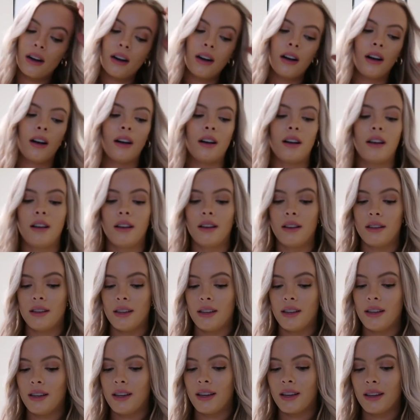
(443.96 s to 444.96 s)
ah, uh,
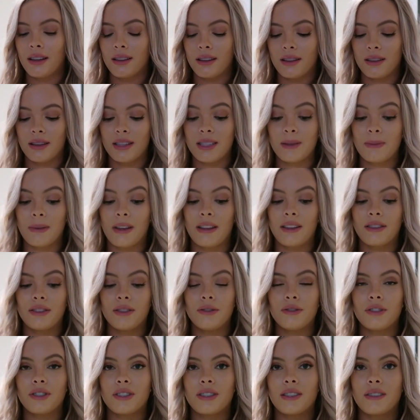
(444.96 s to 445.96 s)
this bathing
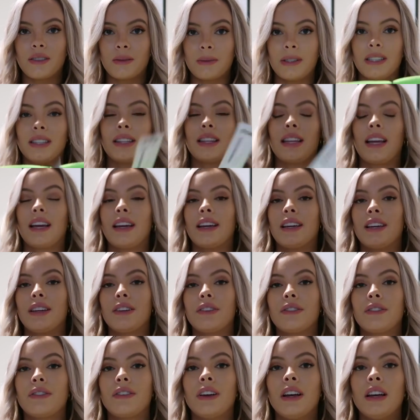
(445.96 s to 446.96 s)
suit just gives me
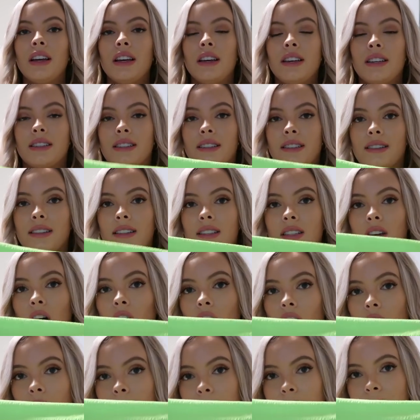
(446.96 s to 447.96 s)
life. This is the
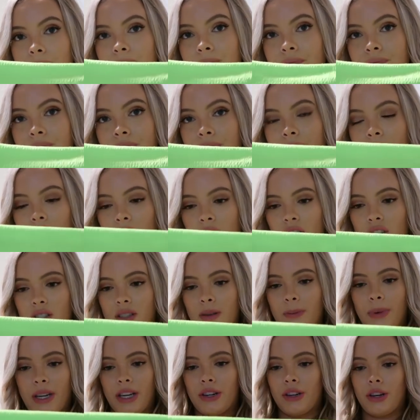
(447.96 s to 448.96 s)
top, it's just
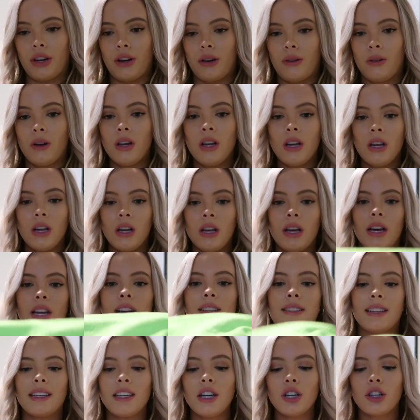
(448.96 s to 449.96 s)
a bandeau, and
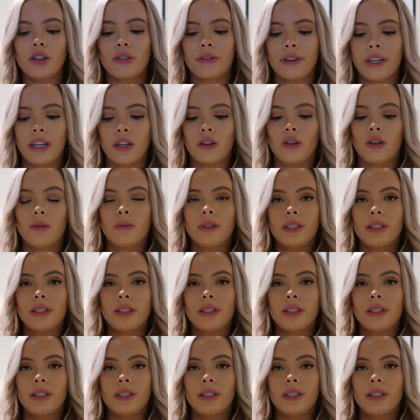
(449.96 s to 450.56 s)
it's like a crinkle